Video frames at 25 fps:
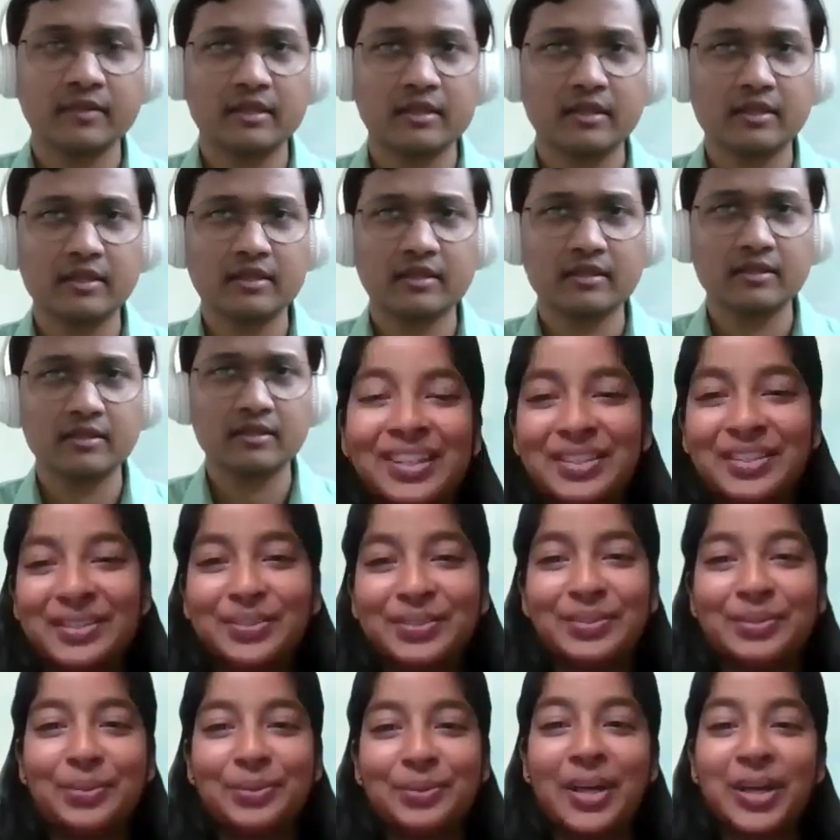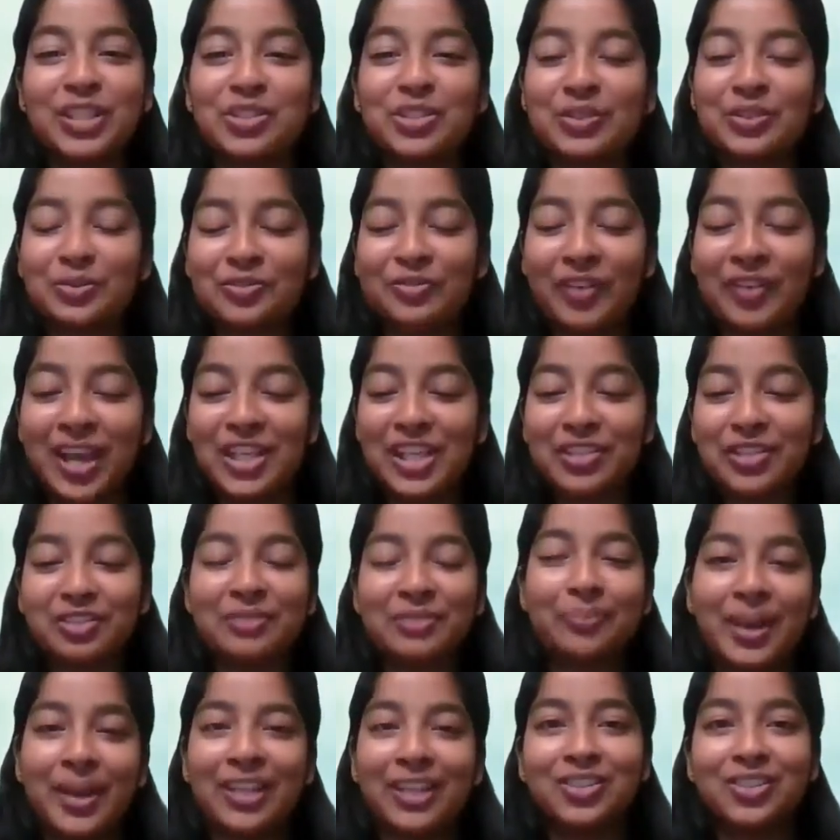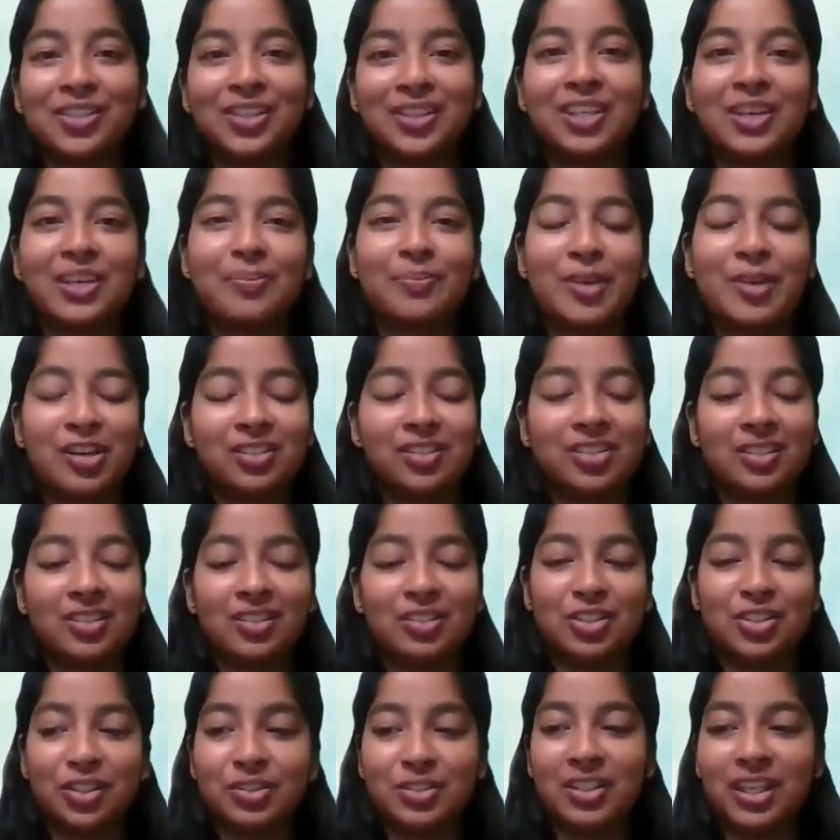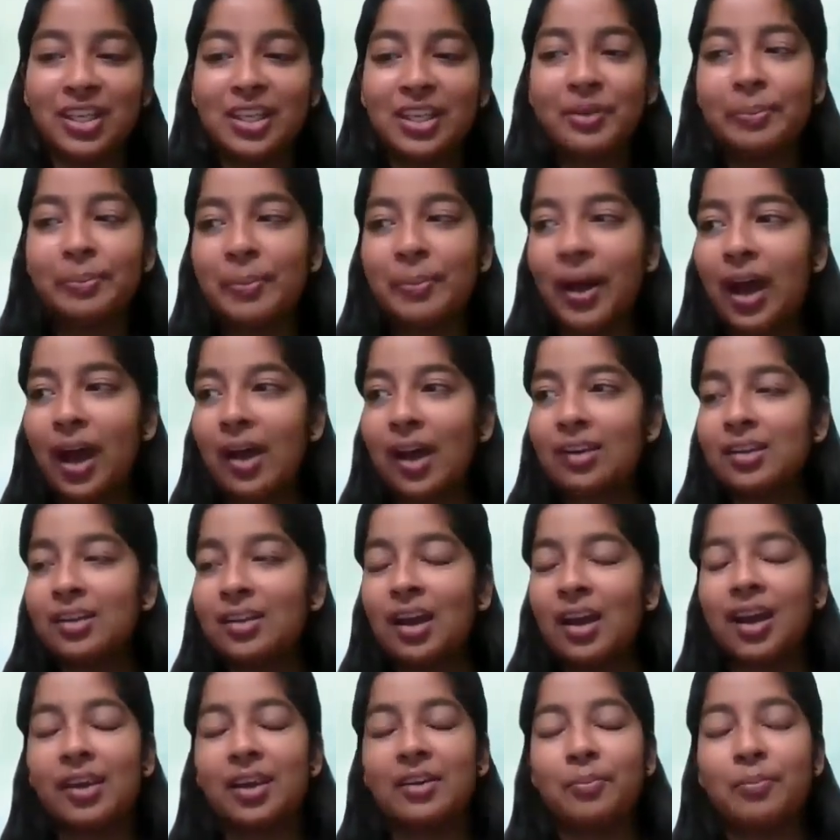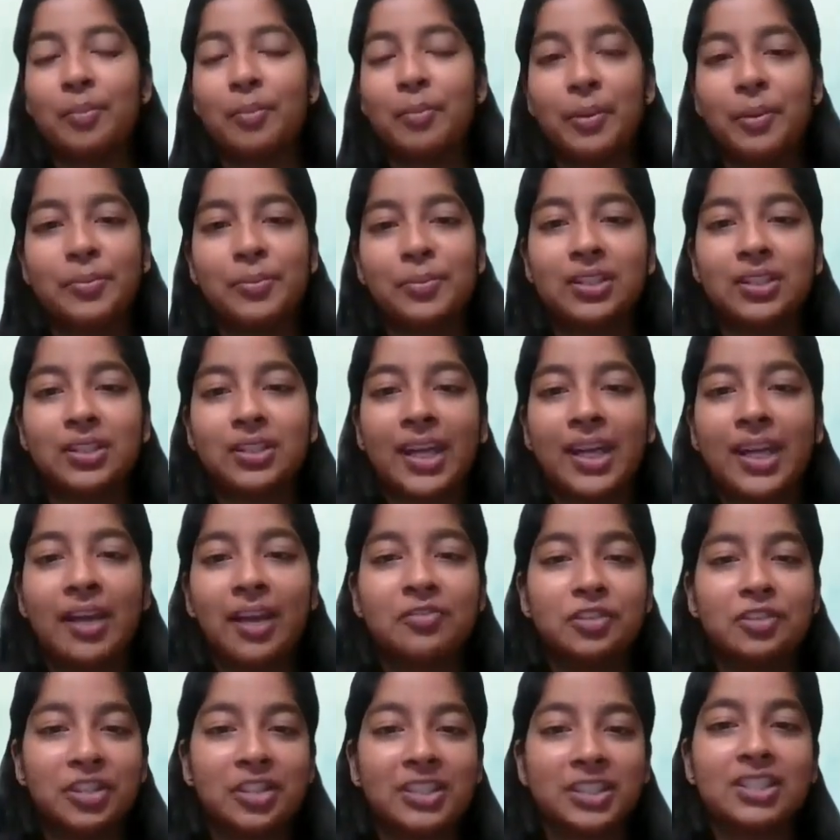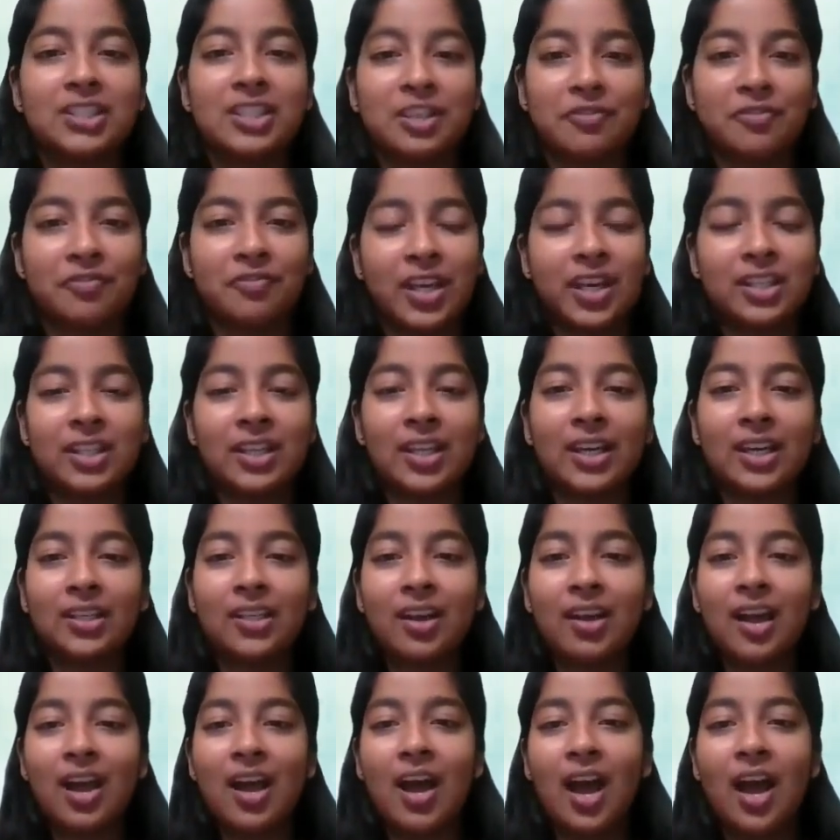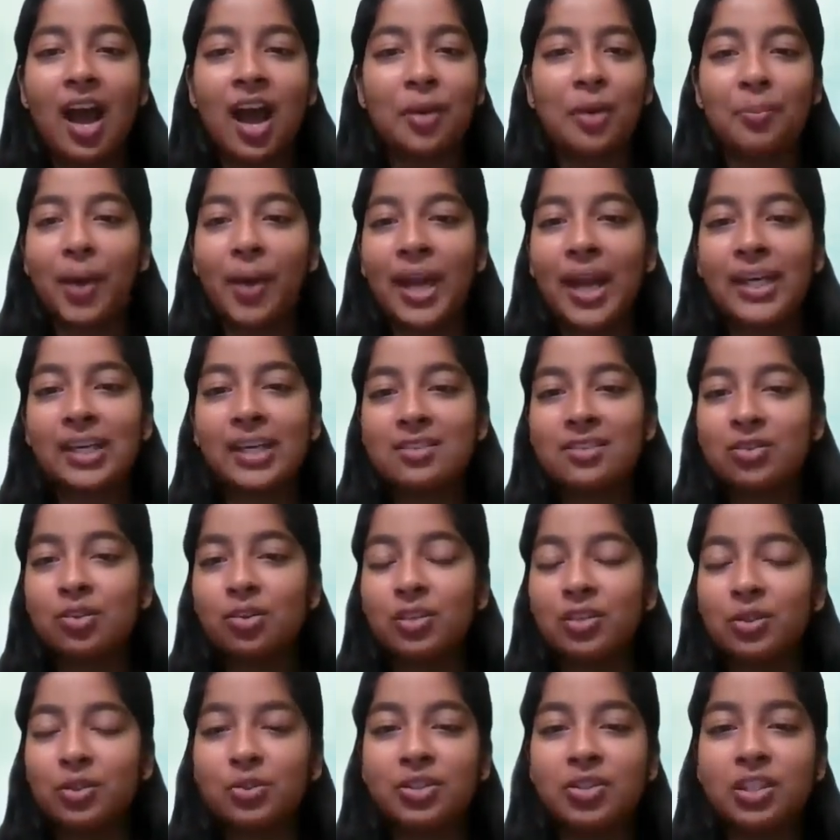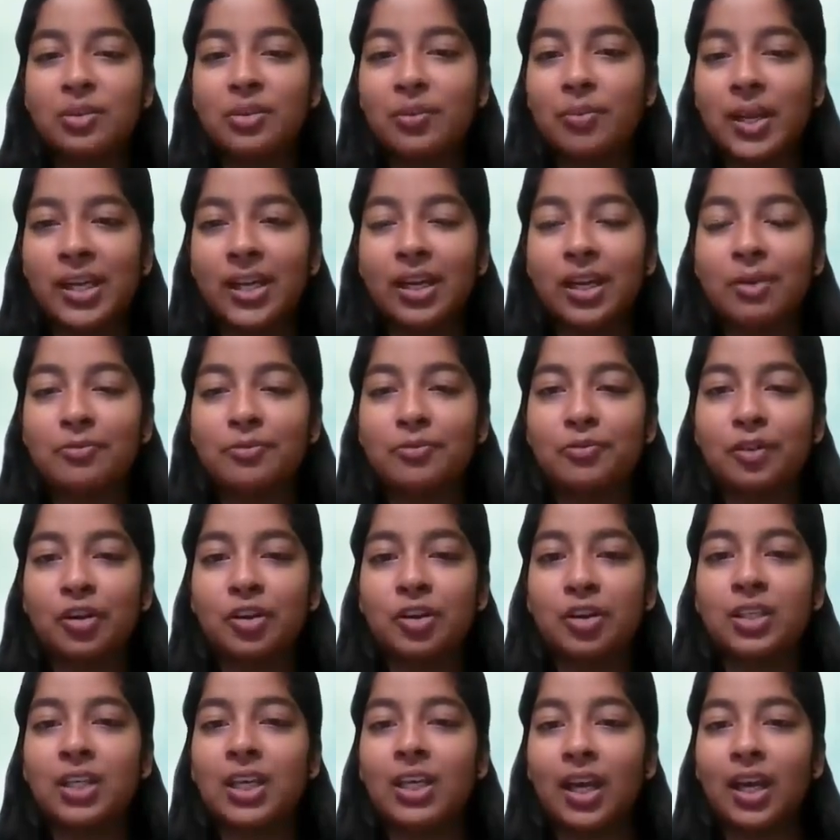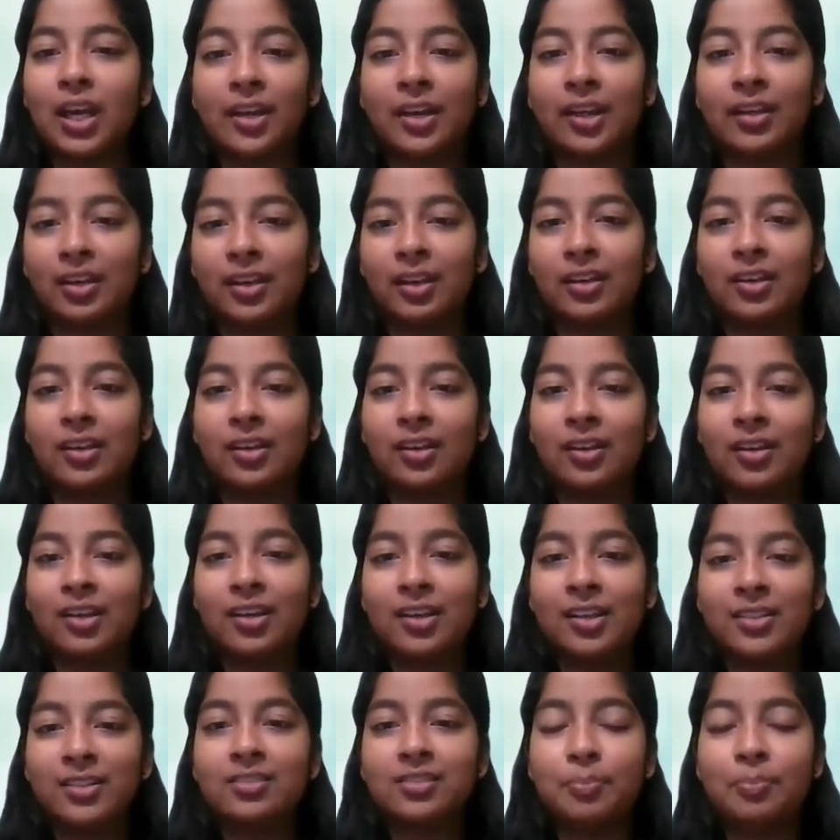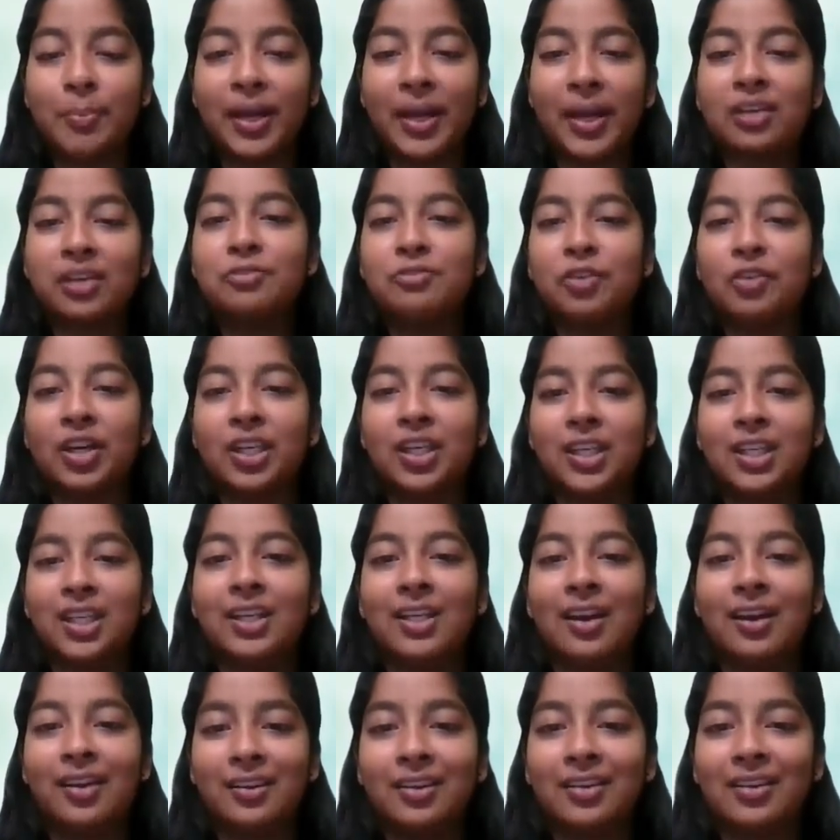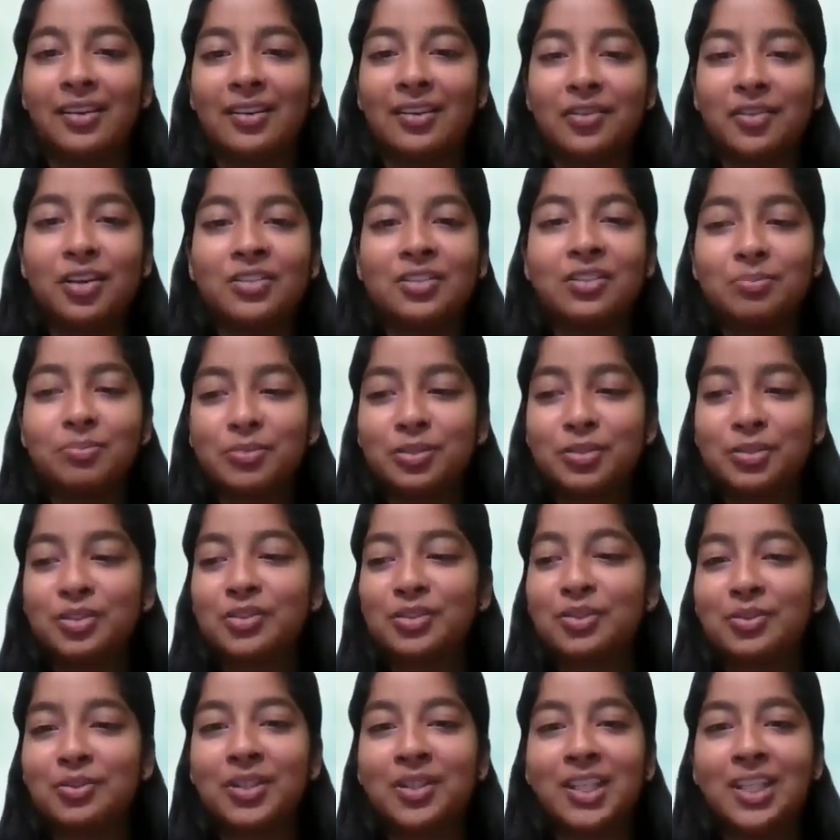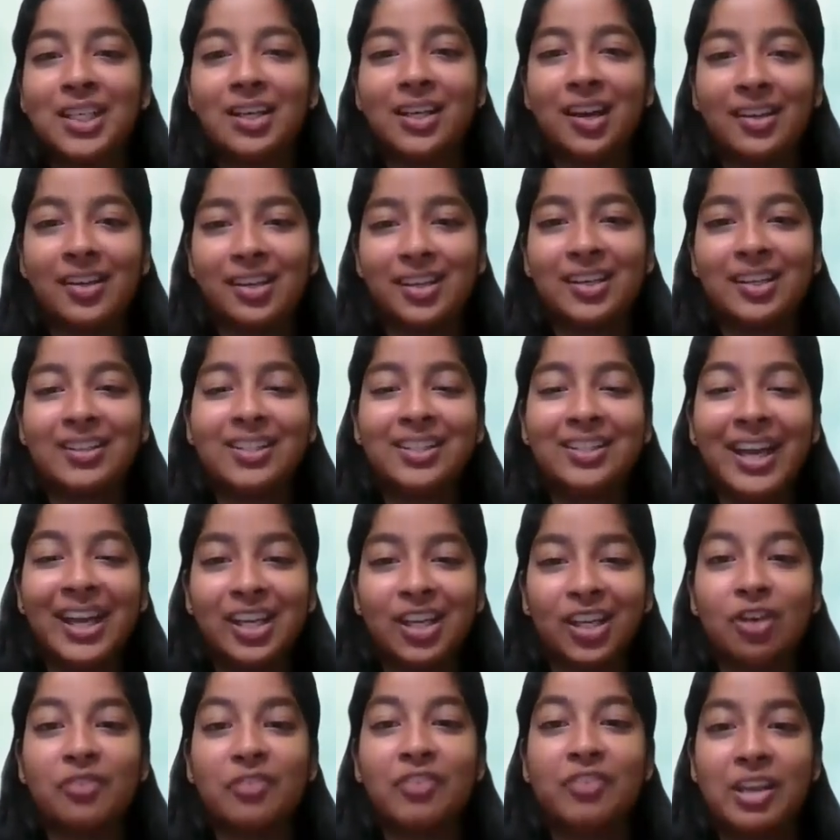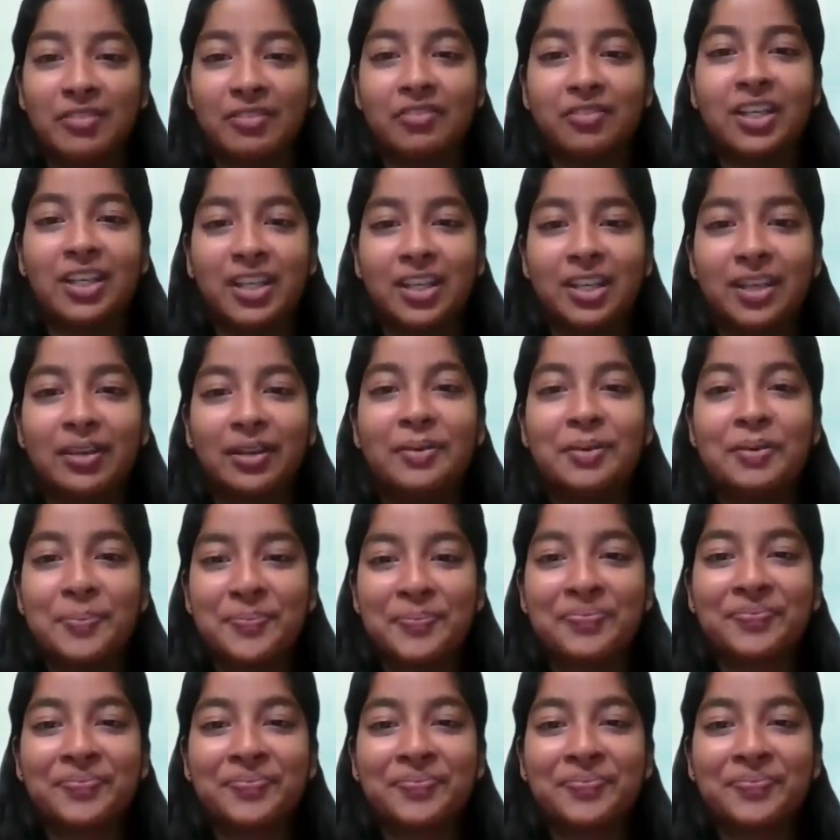Okay, thank you so much. While you were mentioning about the journaling part, I remember that I've heard somewhere that our mind is not usually made up for cluttering. It's meant for decluttering. We are supposed to declutter at the end of every day.